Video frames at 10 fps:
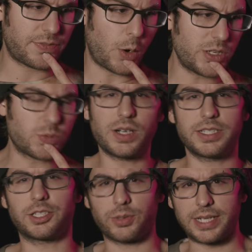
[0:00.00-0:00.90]
I've always
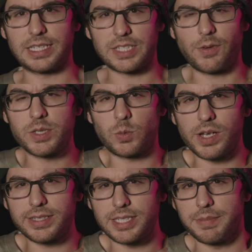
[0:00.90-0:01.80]
wanted to create things. I've always
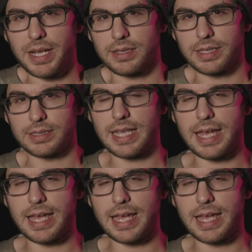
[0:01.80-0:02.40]
wanted to make things.